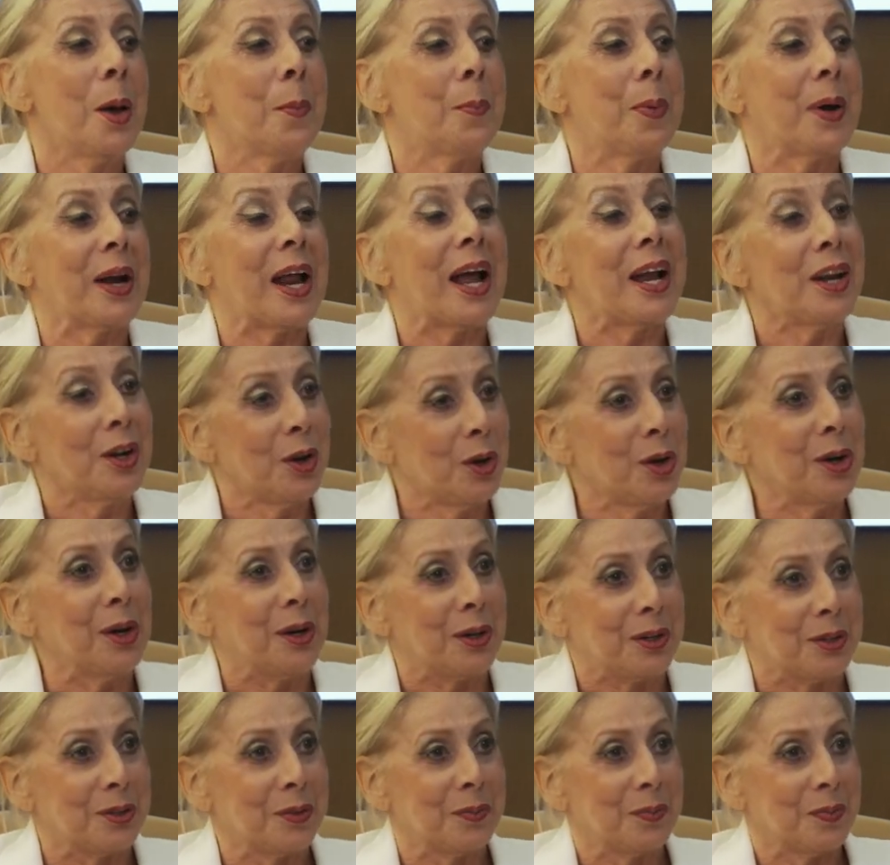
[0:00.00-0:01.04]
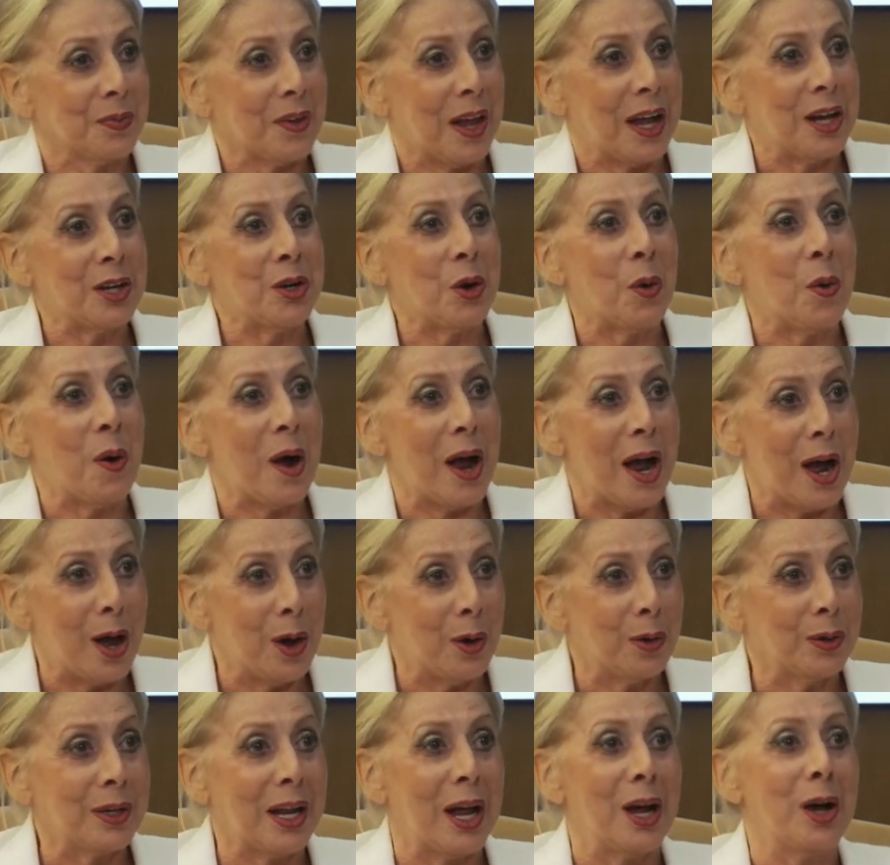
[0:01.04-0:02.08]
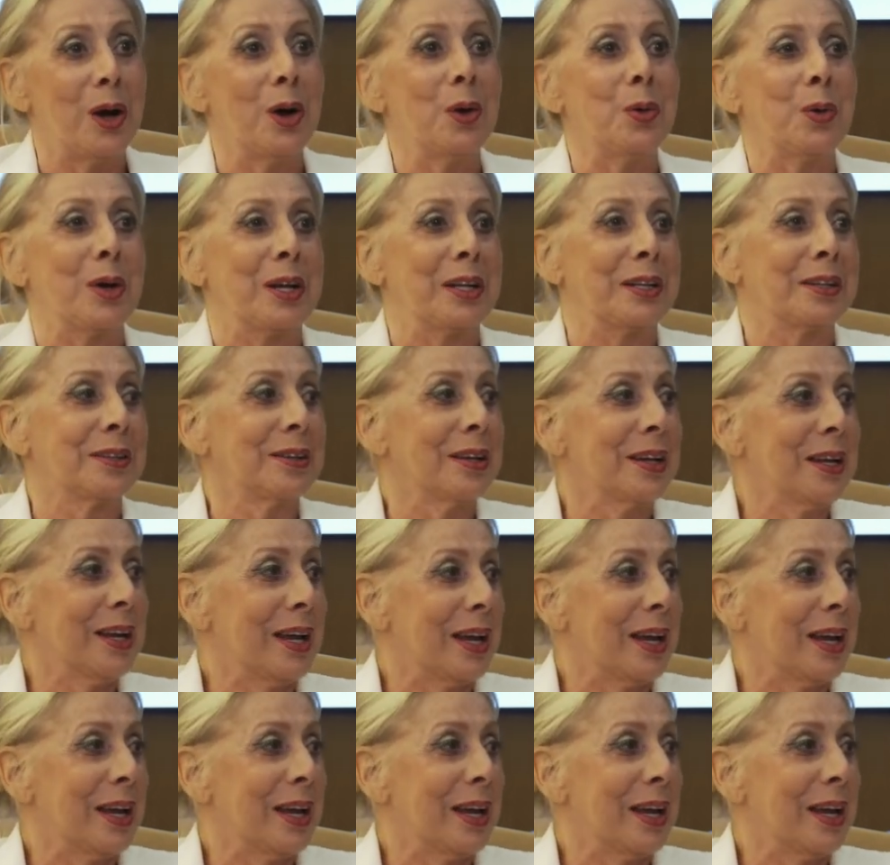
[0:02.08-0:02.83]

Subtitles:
But I learned. I know how now, and